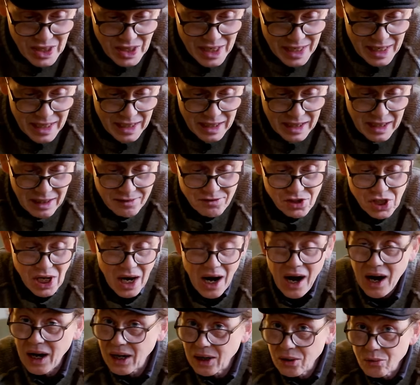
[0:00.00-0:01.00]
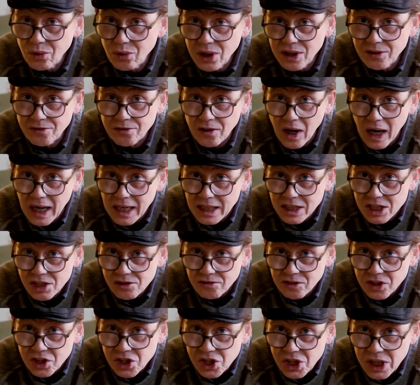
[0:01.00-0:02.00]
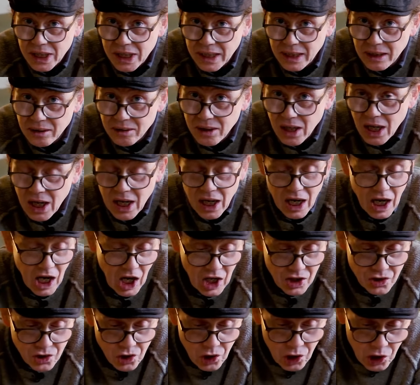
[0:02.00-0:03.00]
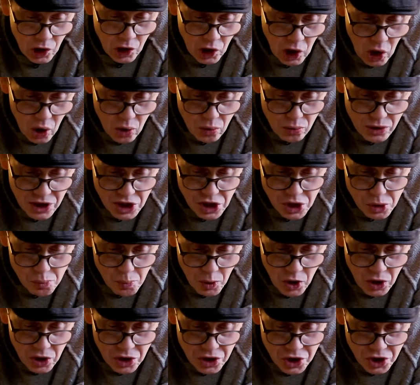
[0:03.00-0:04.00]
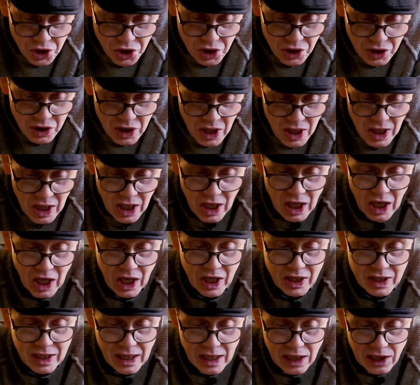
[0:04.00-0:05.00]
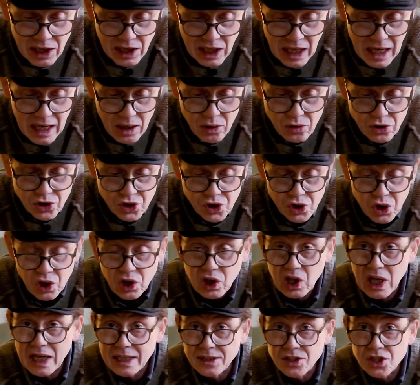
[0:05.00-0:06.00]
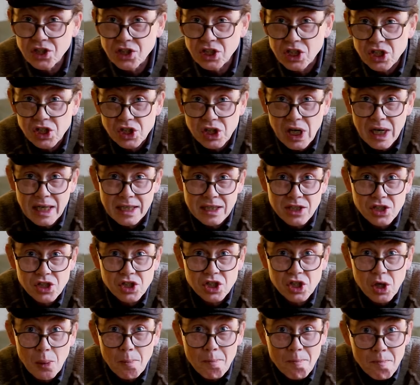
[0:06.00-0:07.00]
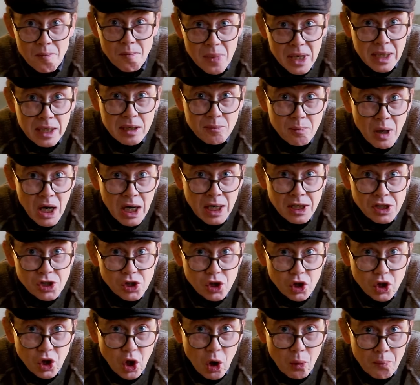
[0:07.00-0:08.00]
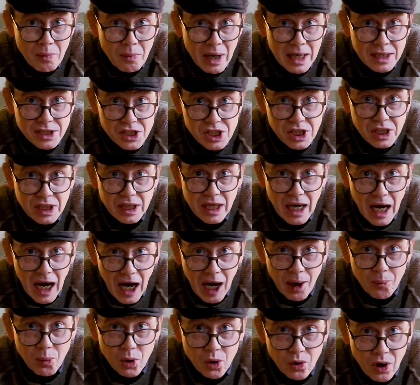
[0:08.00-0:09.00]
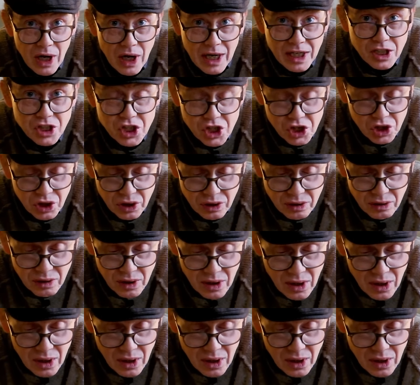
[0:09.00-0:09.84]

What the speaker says: It gives high refractivity and low dispersion, and it allows lens designers to minimize chromatic aberration